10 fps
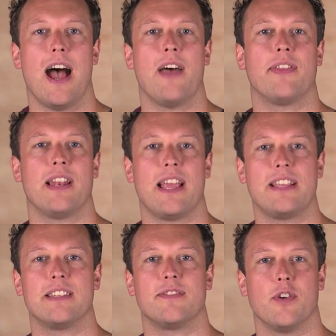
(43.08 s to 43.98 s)
and the
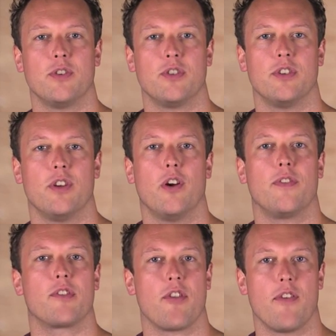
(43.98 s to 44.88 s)
latest version
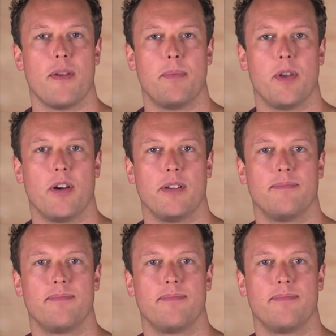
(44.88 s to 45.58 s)
of the Graph API.